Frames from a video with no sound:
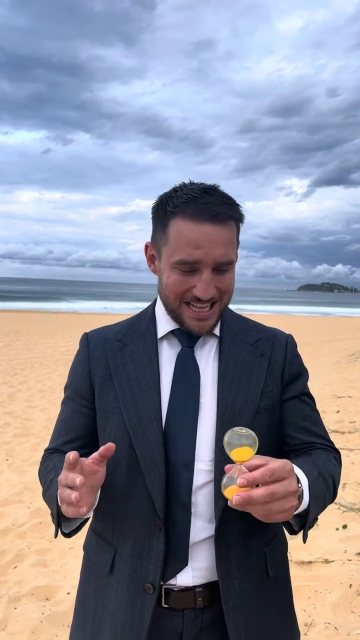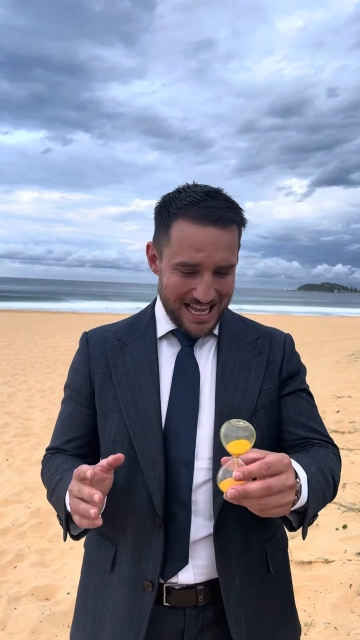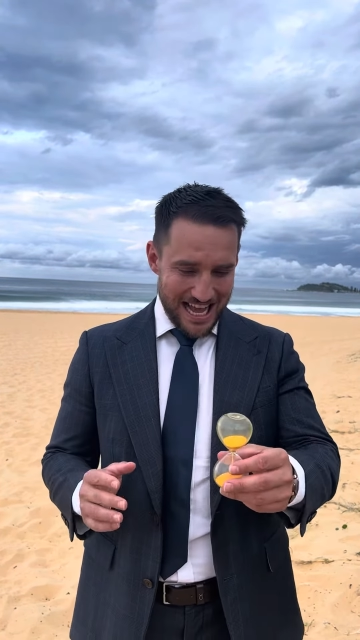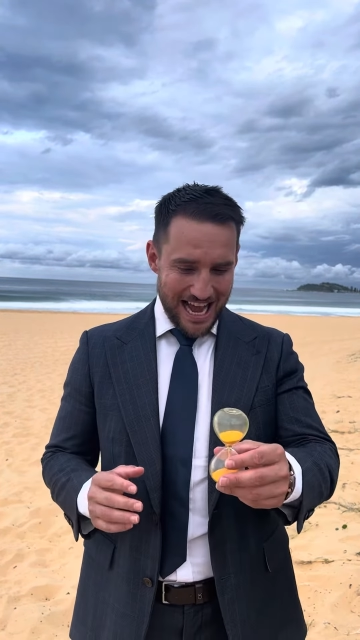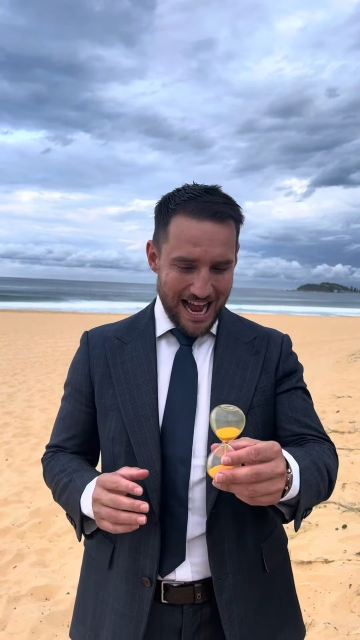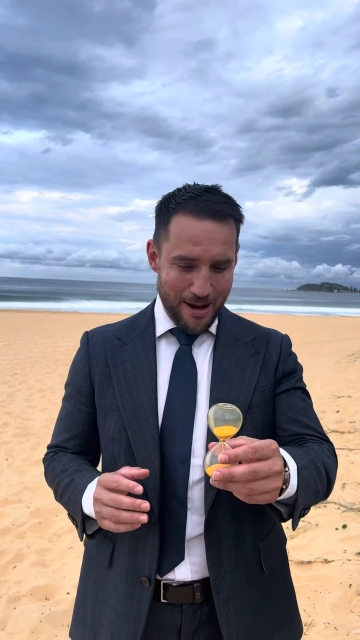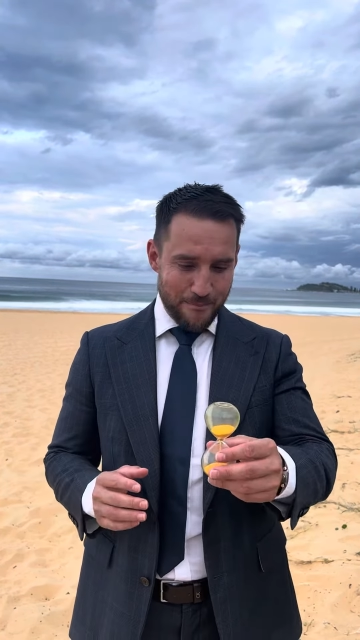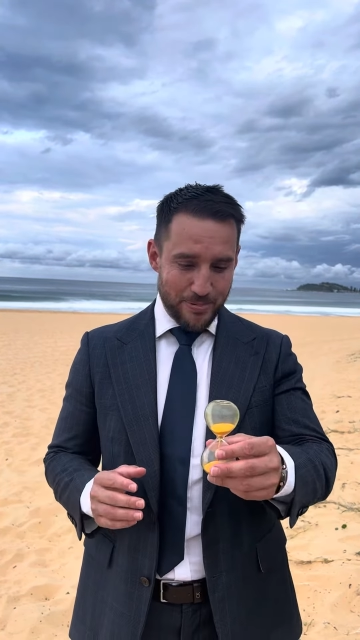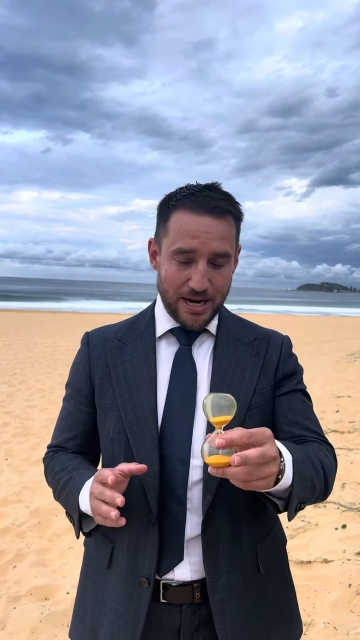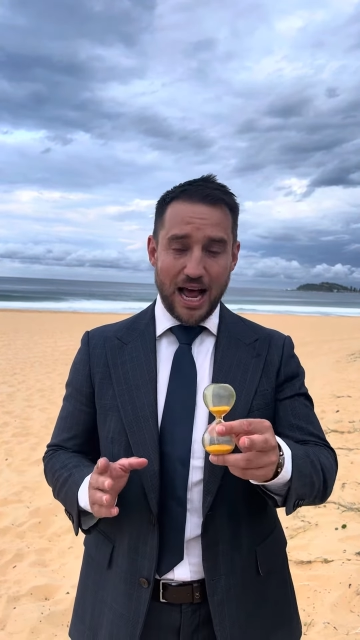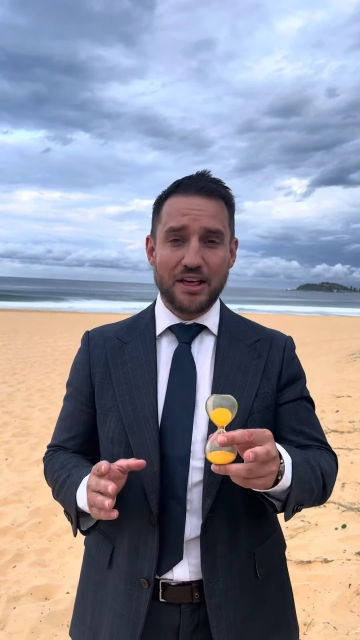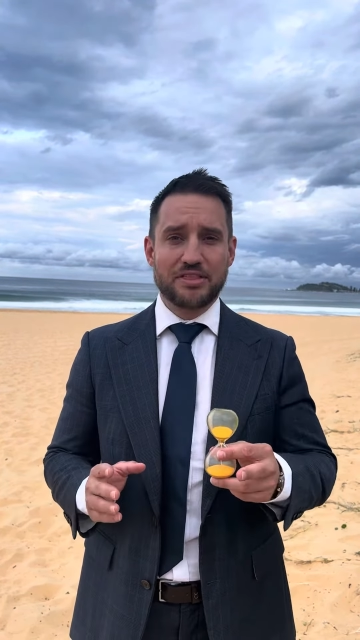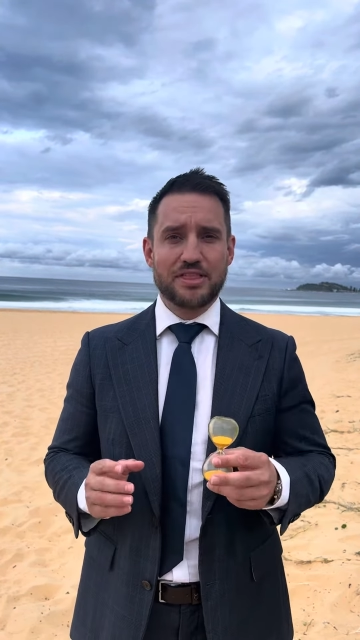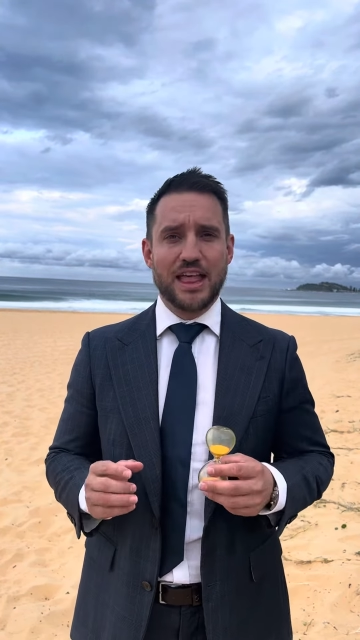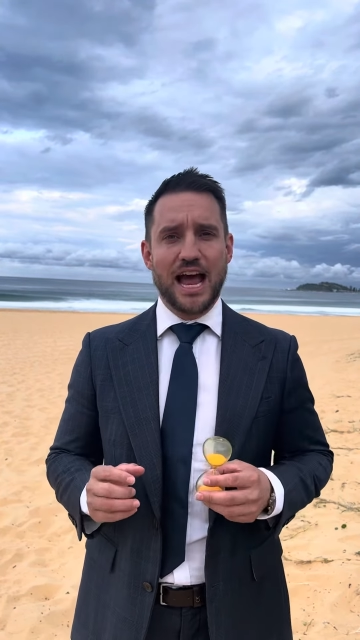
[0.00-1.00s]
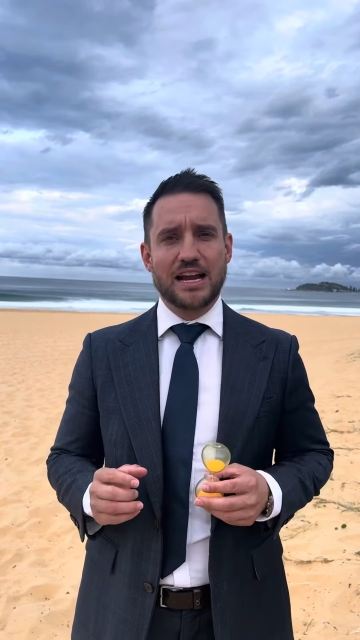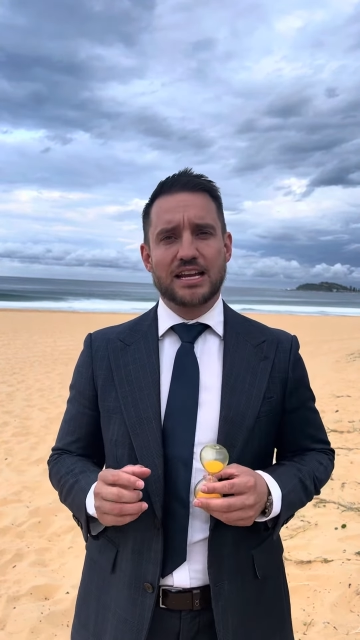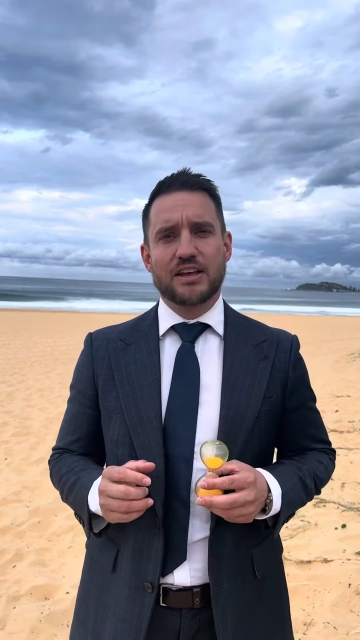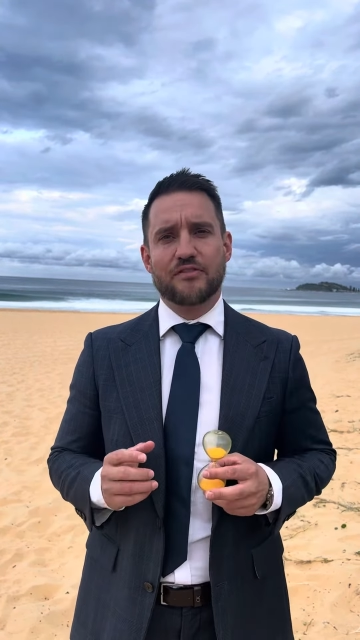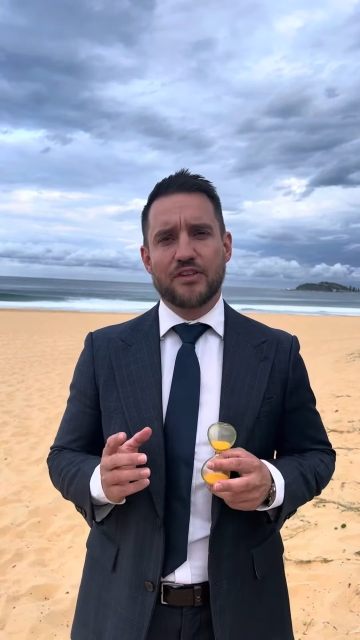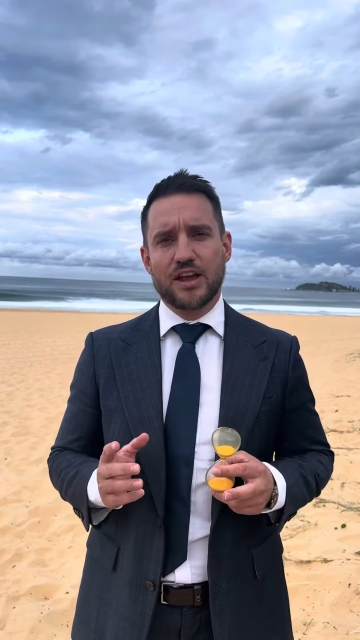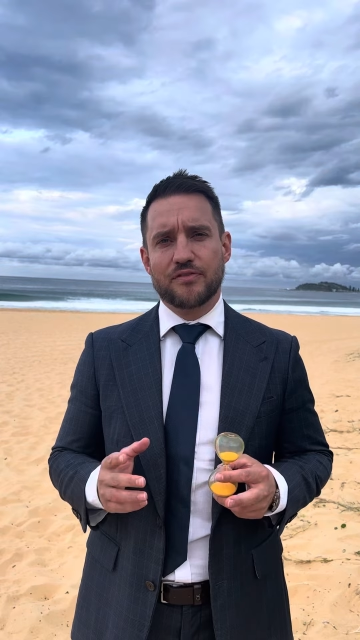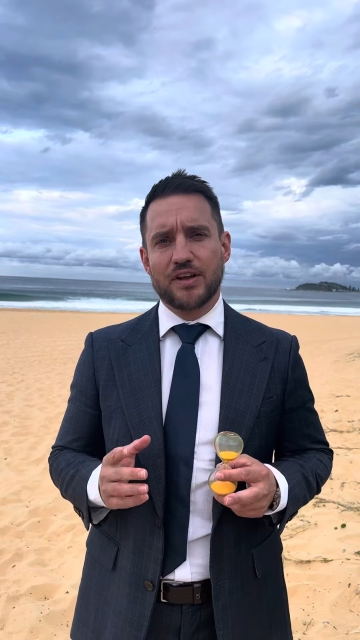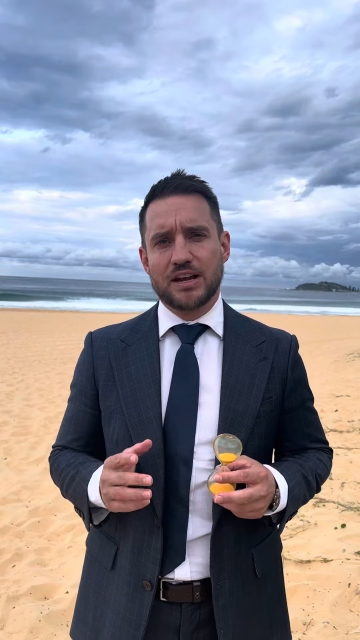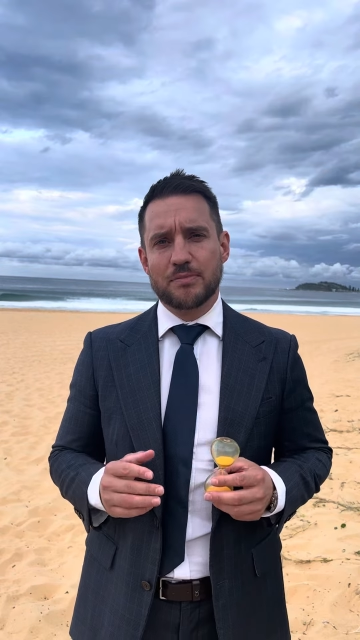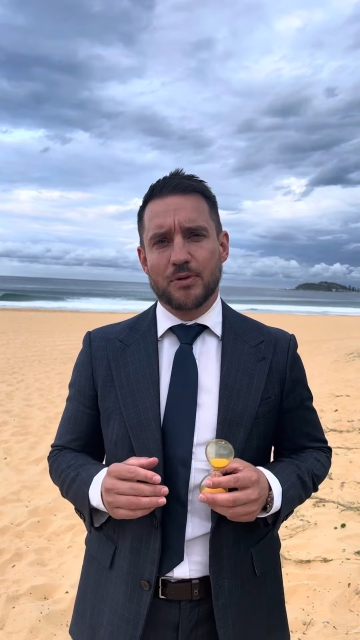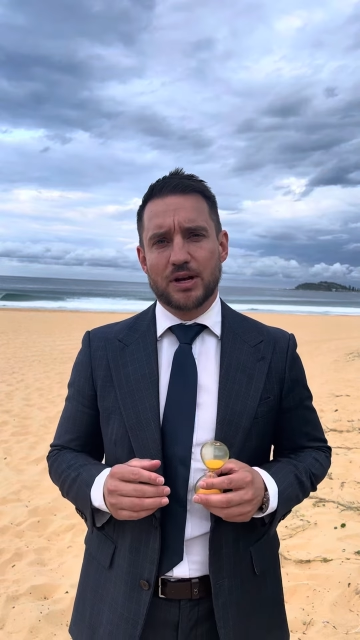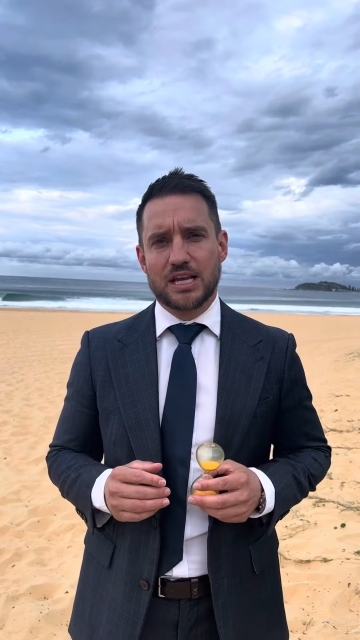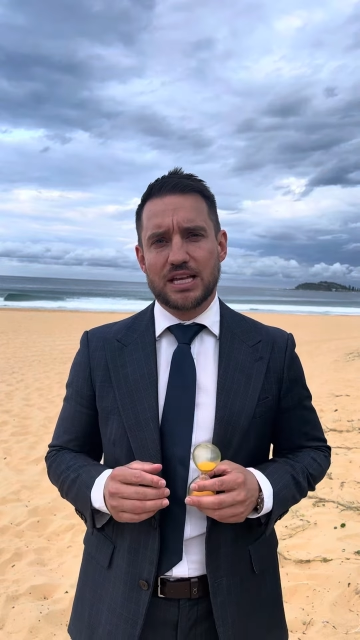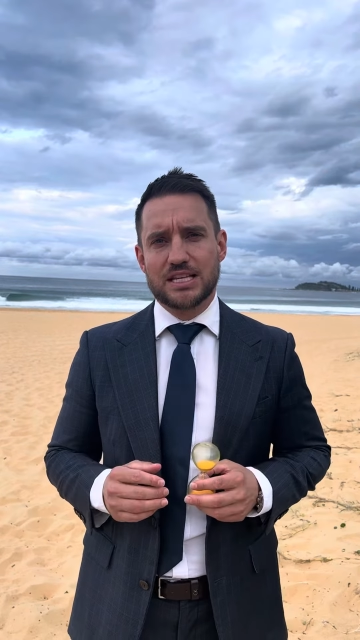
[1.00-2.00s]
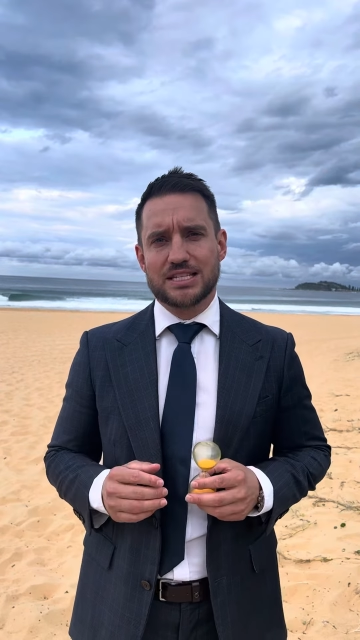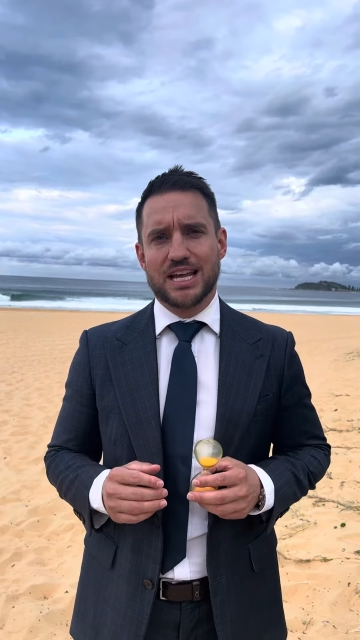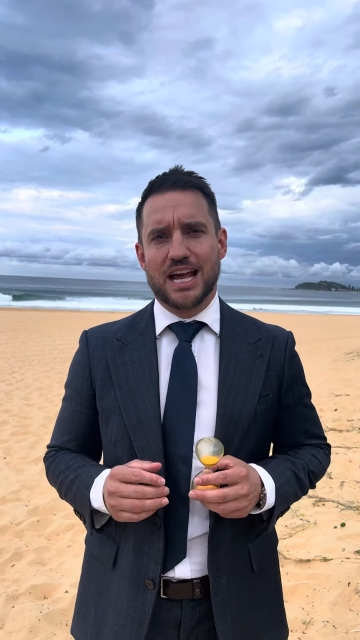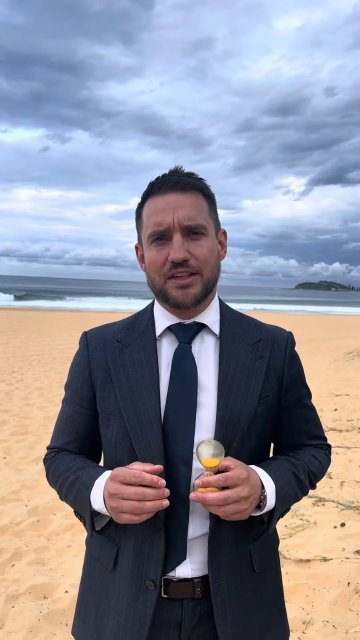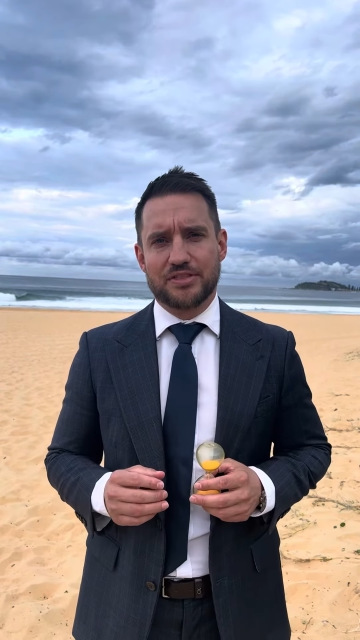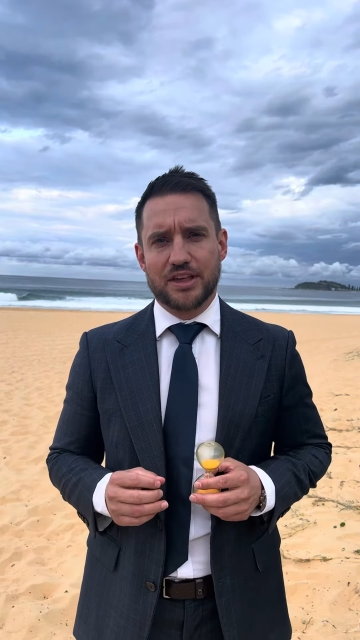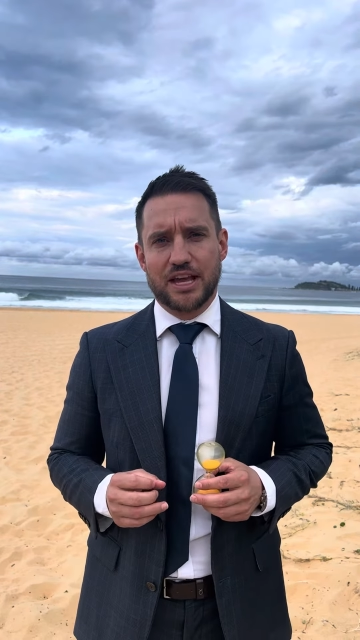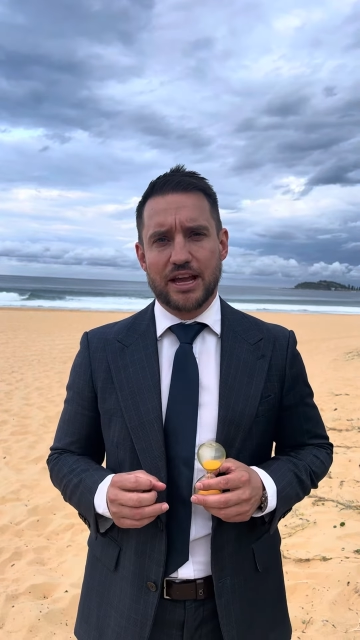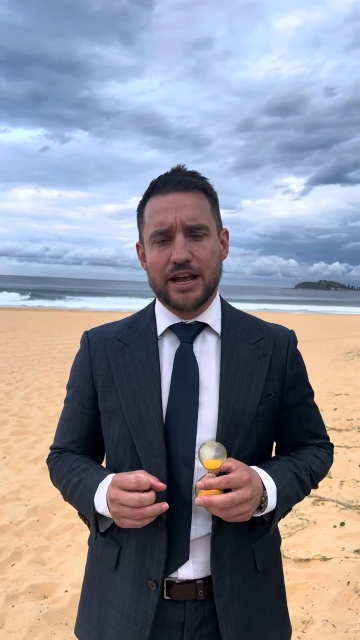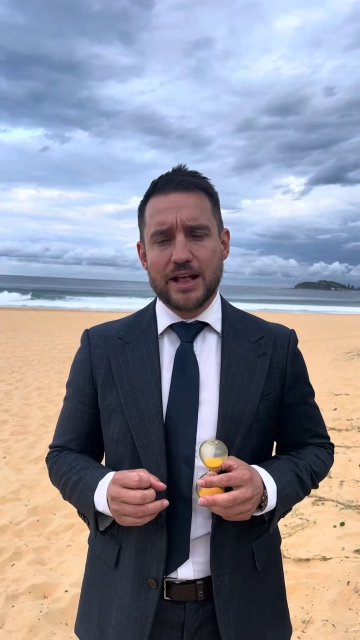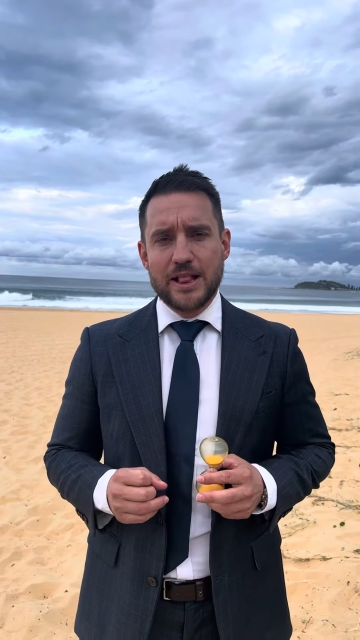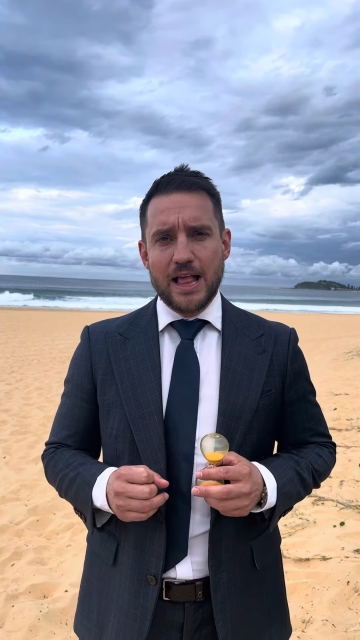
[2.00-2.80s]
But other than that, if anybody is out there